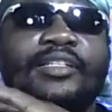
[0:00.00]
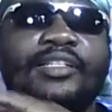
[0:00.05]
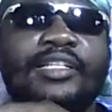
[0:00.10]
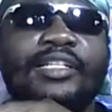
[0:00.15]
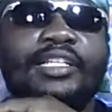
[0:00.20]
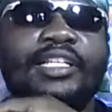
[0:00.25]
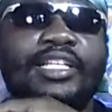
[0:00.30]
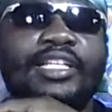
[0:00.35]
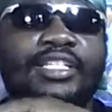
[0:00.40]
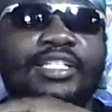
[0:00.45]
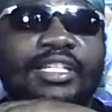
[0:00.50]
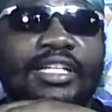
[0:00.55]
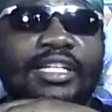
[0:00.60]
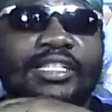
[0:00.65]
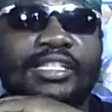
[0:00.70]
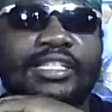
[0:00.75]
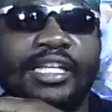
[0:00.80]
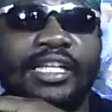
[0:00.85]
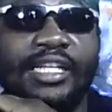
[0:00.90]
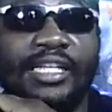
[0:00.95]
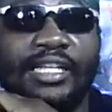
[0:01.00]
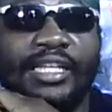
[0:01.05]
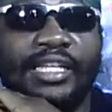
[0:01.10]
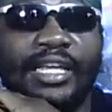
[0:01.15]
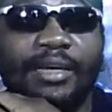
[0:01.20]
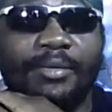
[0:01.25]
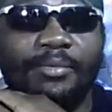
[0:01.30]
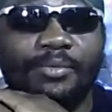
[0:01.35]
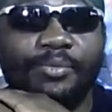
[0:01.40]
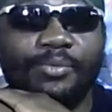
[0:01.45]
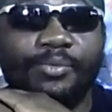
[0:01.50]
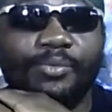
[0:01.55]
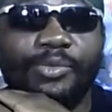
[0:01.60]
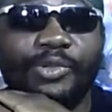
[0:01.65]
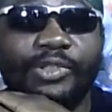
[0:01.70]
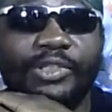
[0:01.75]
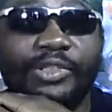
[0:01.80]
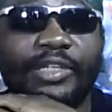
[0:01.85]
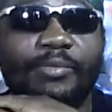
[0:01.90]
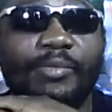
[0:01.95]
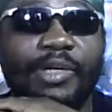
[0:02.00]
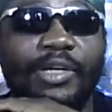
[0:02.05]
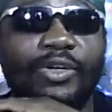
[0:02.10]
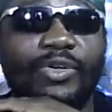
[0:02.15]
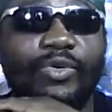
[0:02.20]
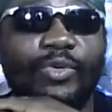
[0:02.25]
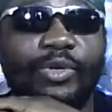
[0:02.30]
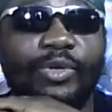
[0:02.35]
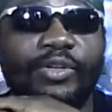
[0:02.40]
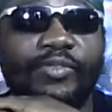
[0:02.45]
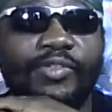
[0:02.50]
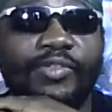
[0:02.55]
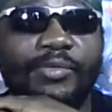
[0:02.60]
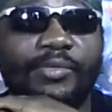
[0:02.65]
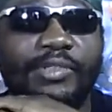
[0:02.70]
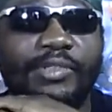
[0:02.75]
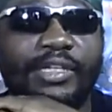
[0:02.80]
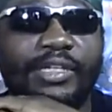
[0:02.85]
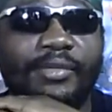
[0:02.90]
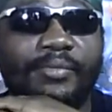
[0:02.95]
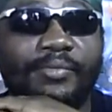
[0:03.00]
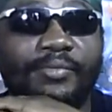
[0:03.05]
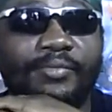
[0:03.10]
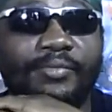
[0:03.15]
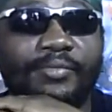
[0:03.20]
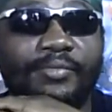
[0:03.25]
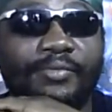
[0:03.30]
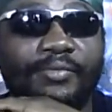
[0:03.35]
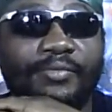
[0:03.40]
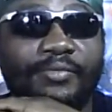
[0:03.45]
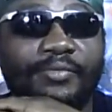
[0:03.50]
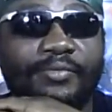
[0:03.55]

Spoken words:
the nations encamp to take back Kuwait from Saddam?